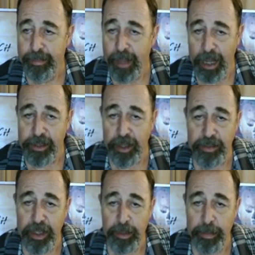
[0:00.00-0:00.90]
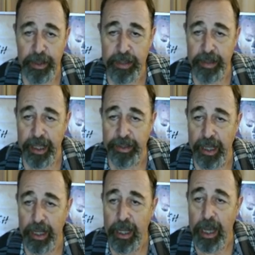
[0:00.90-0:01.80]
I just didn't believe it. I
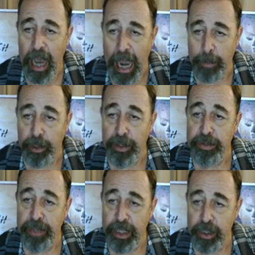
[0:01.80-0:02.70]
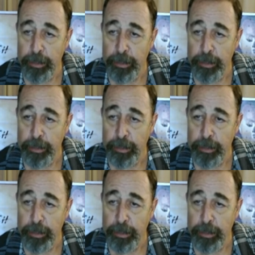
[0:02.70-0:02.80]
thought, hybridization